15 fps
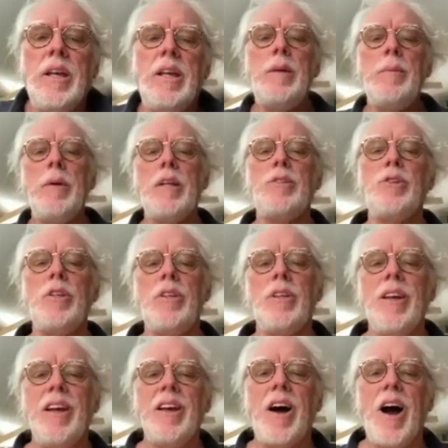Imagine
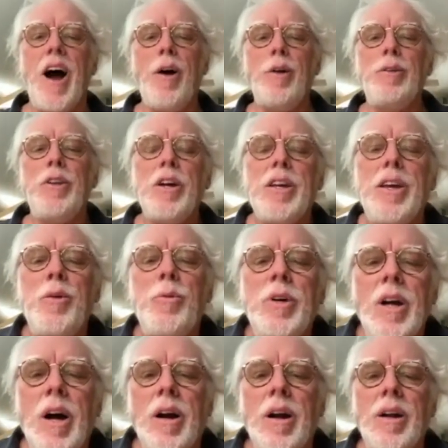how oh, lucky
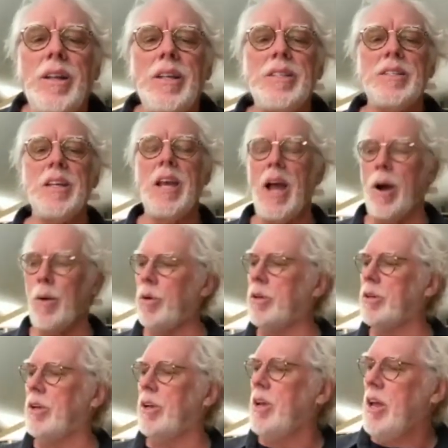we are. Let's say I
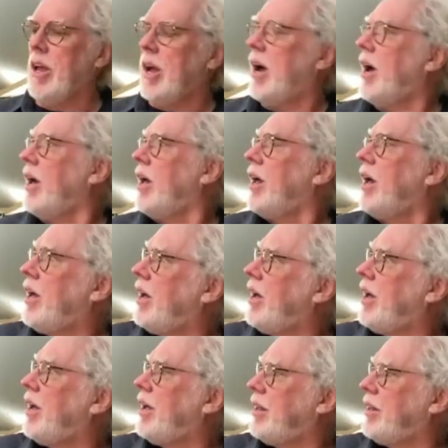want
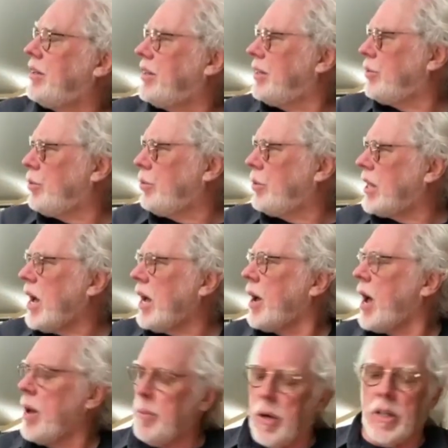to, uh,
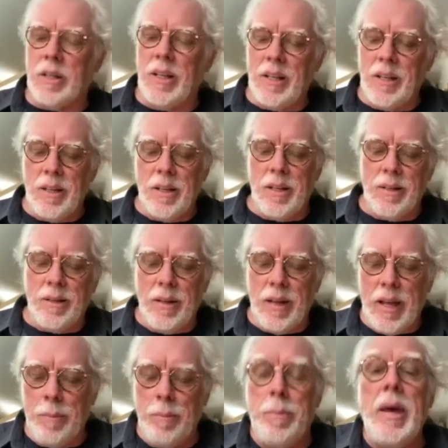I, I bought uh,
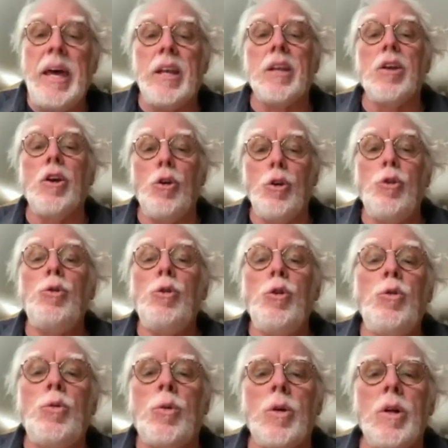a Berg
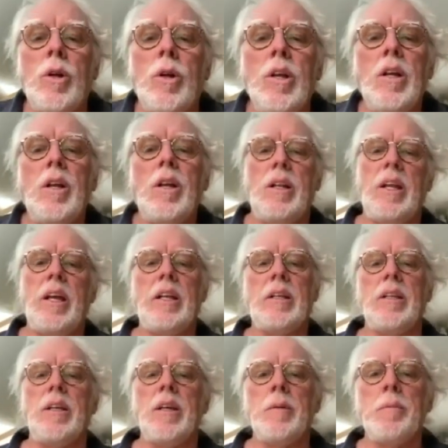Lulu
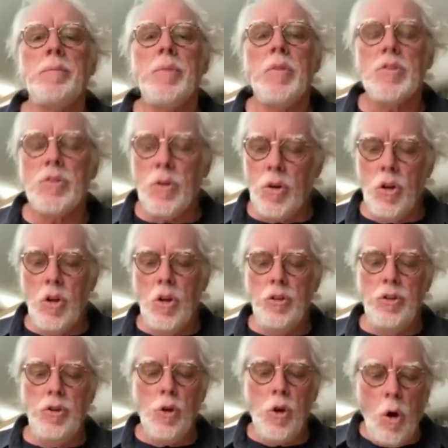lately. So
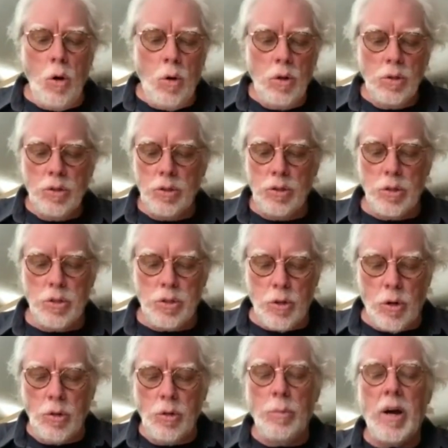you go to the
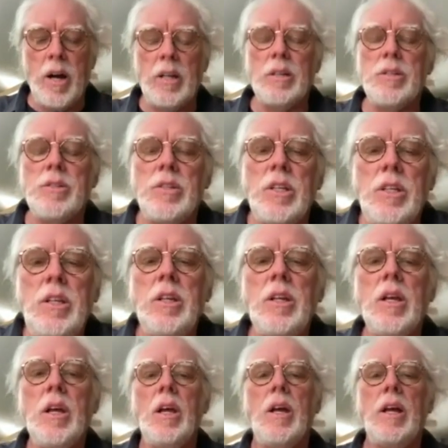store, you buy the CD,
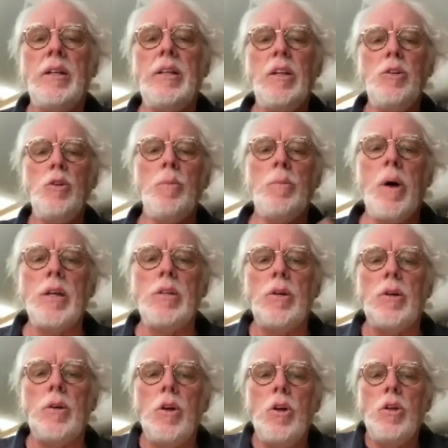and then you buy
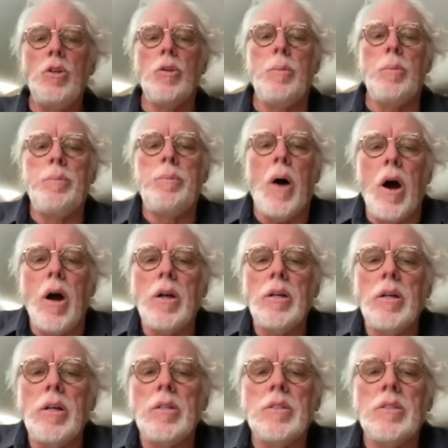the, the
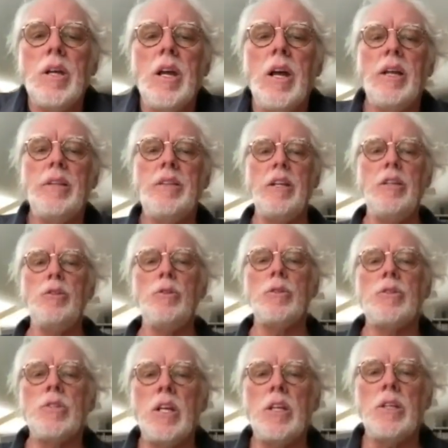parts, and then you
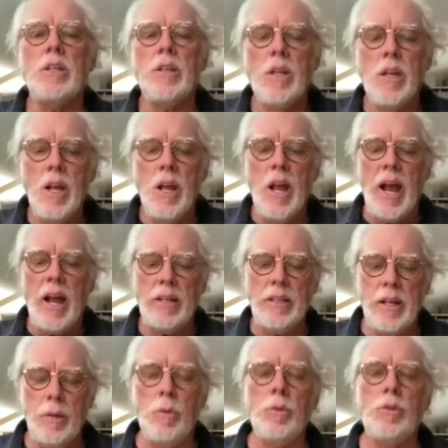sit. And
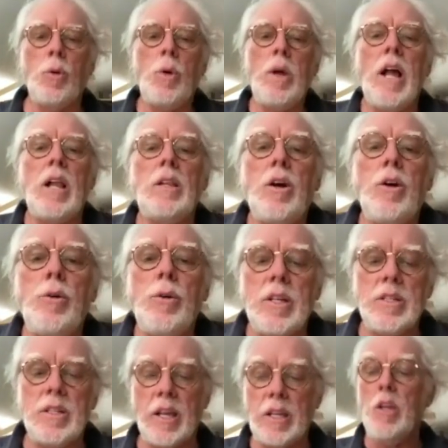then the way I learn
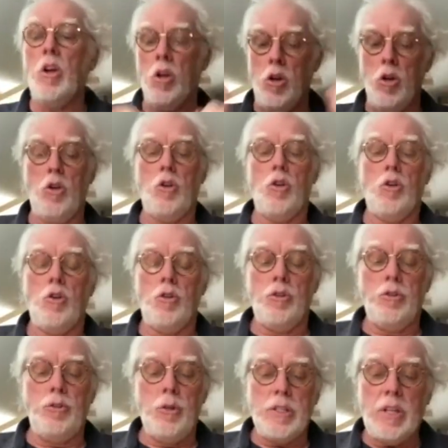is like,
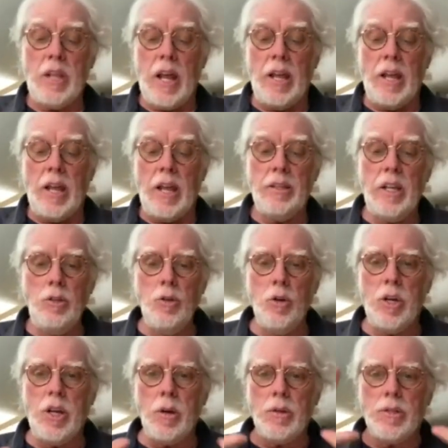you listen and then you
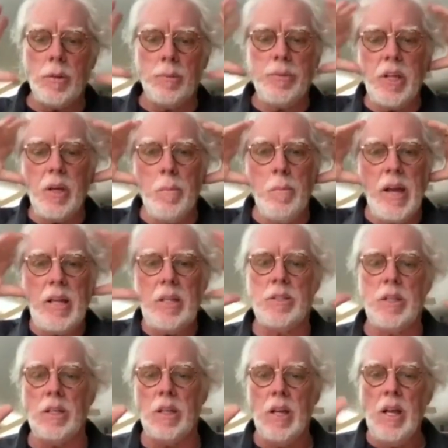hear something
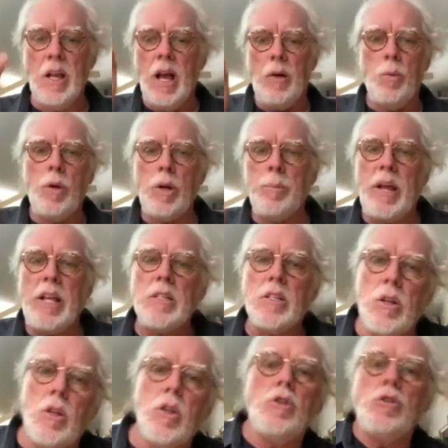amazing with a
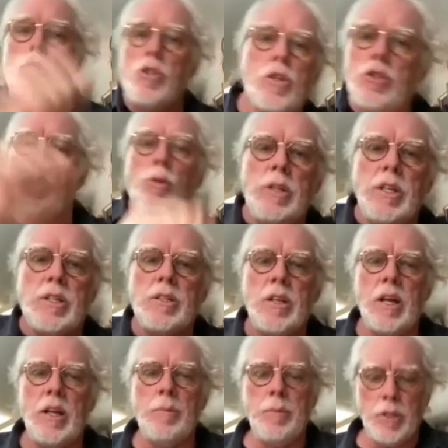pencil you just do this
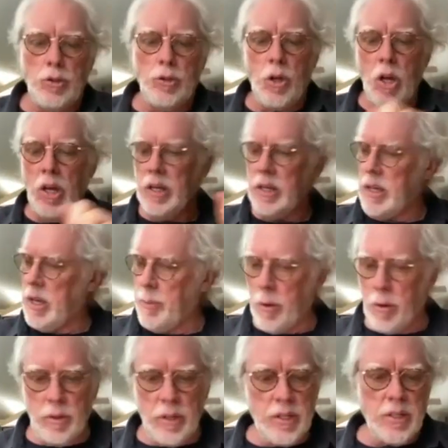and but you keep
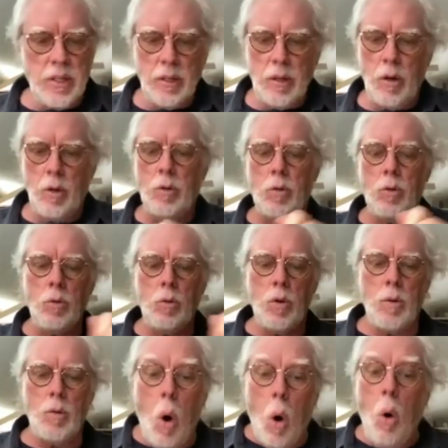on listening oh
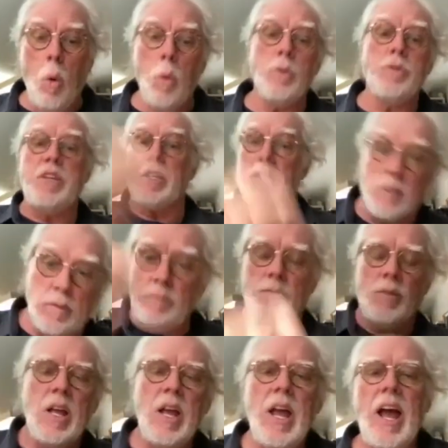oh, oh this mm.
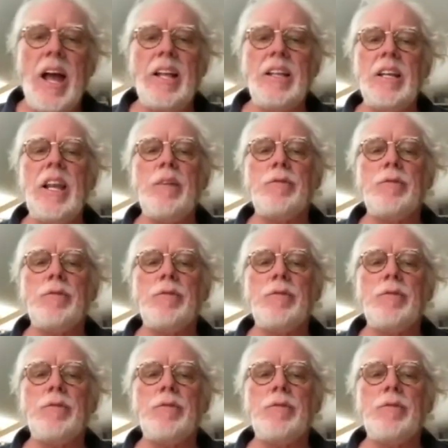and then